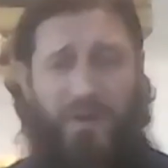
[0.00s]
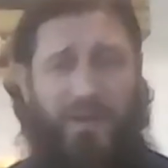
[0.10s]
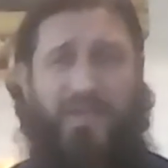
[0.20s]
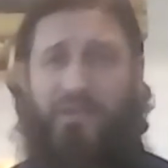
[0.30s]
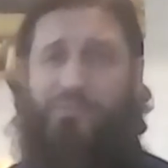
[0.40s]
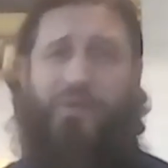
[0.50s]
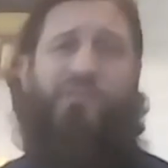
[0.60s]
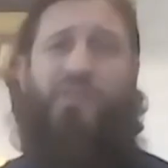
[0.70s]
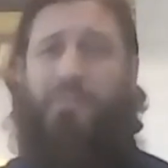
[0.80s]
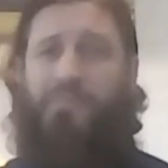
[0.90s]
But he does
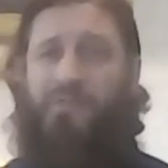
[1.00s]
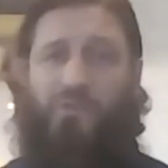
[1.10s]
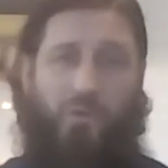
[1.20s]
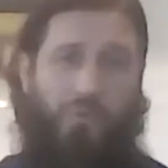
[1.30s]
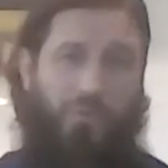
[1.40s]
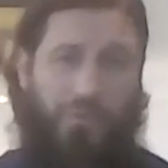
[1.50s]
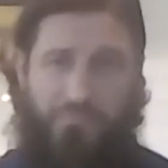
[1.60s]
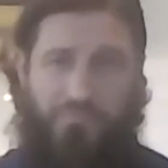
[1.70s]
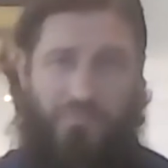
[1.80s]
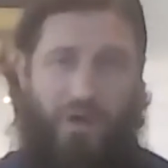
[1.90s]
French tops in his whole,
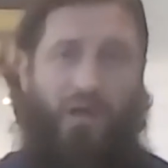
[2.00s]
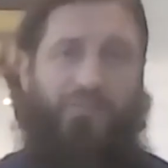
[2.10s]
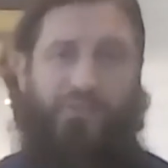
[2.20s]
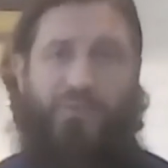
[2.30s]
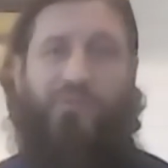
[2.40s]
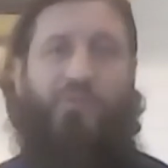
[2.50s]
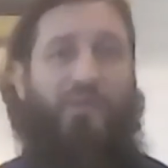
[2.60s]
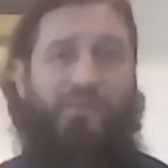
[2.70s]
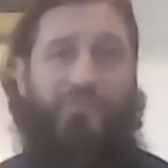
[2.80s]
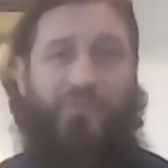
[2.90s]
all of his
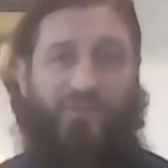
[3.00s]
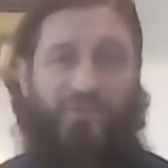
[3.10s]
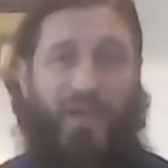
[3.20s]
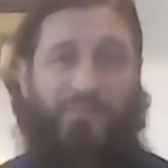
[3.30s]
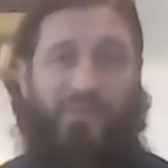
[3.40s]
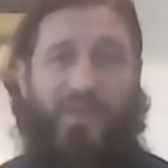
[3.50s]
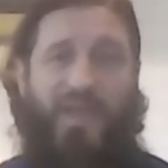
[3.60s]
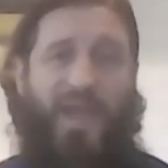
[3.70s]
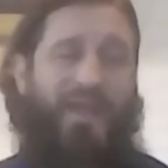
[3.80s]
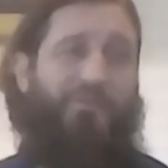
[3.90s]
restaurants yeah. French top.
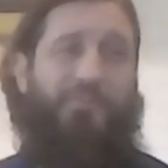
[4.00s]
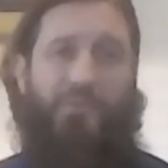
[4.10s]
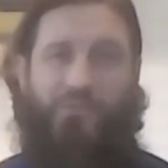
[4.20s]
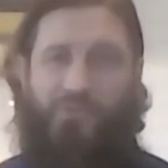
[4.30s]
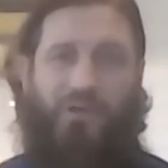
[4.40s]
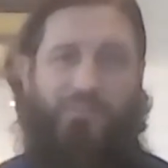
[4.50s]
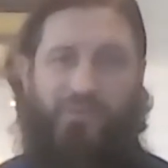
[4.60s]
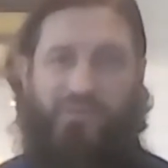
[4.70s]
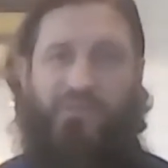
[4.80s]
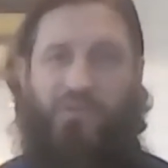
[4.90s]
Yeah. And every BlueStar he
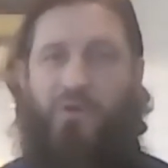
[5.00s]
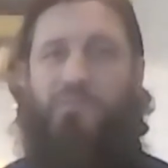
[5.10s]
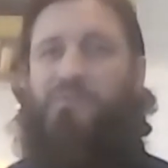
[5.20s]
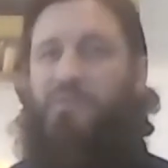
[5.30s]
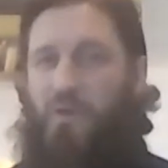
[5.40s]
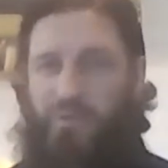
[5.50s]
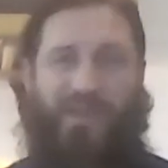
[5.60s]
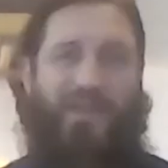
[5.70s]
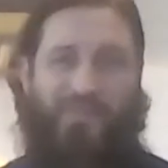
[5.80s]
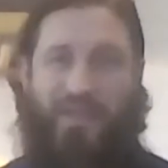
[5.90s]
puts in his homes
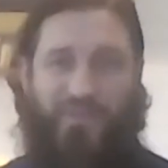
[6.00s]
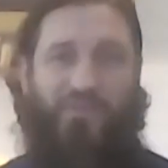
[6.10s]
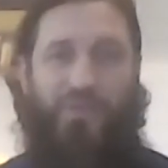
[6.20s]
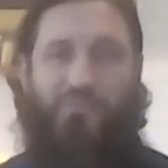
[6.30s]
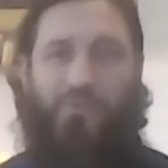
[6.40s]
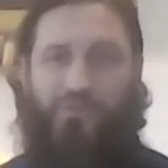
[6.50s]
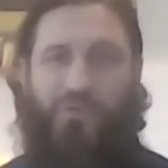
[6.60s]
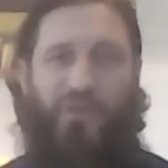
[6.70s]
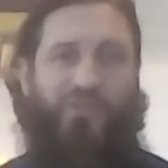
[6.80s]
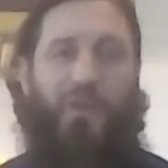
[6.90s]
always have to have that 24 inch
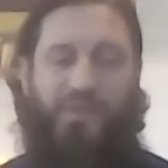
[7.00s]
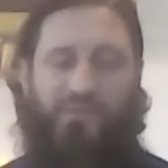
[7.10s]
French yeah. top.